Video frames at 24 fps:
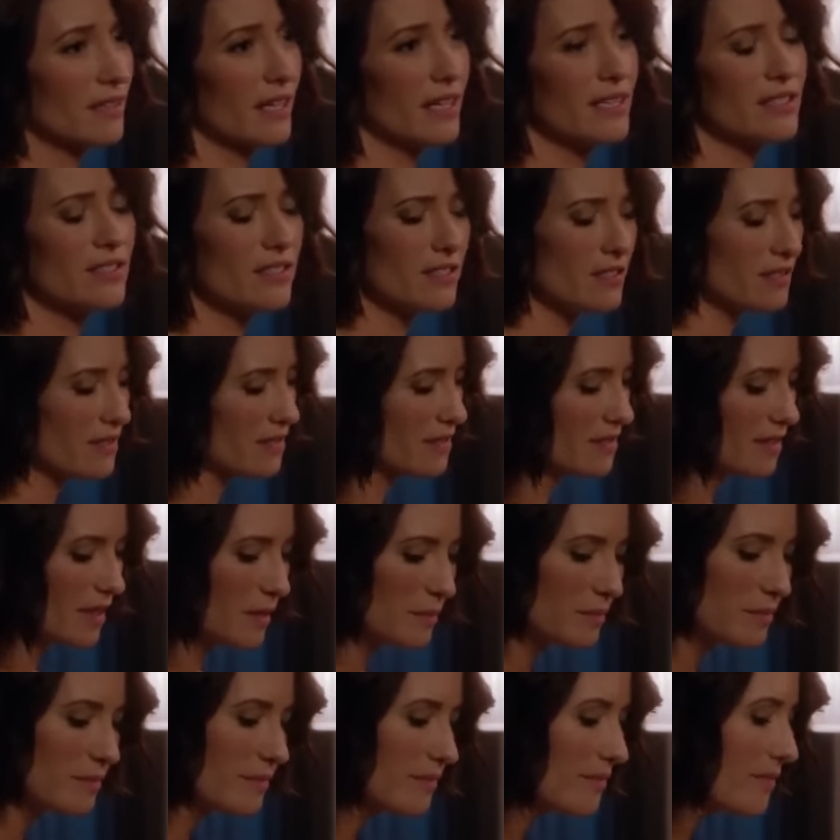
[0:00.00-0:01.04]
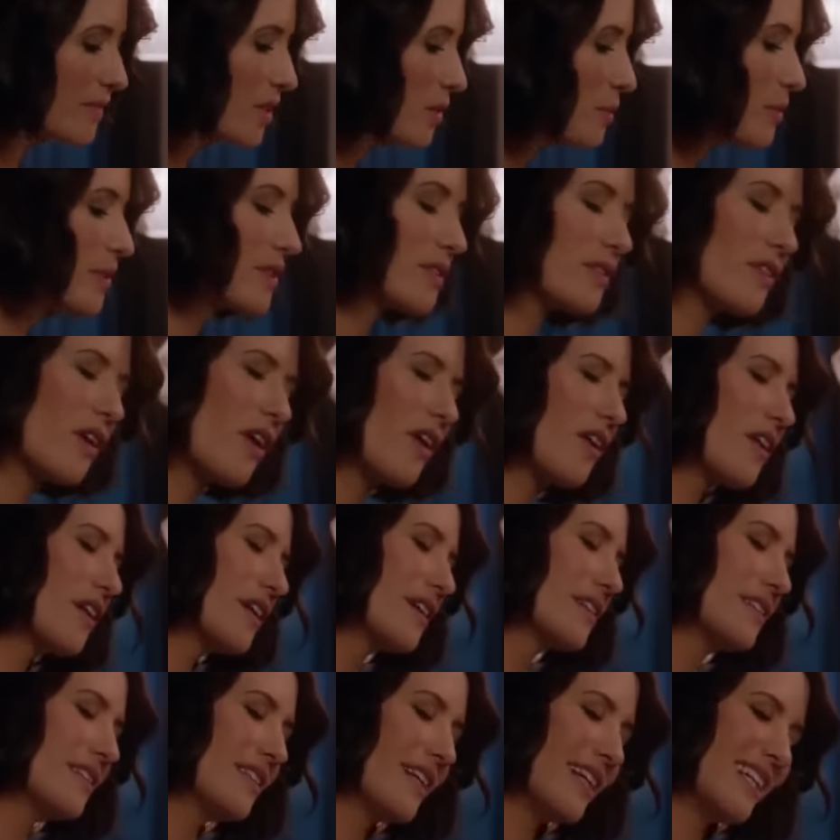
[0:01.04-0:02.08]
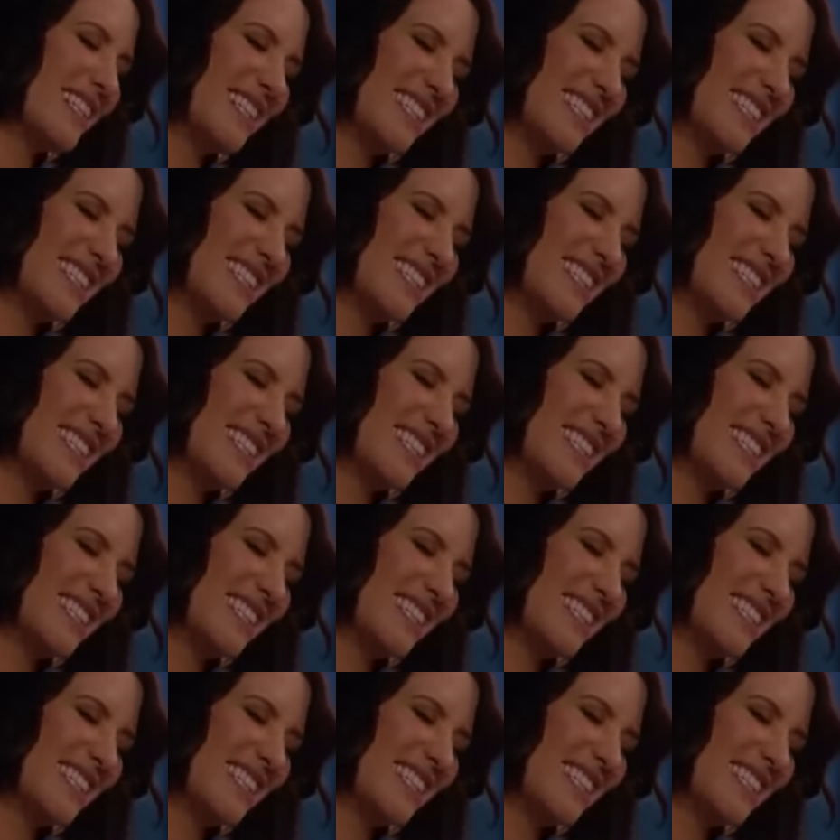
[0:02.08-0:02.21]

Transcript: I just, I'm with Kara.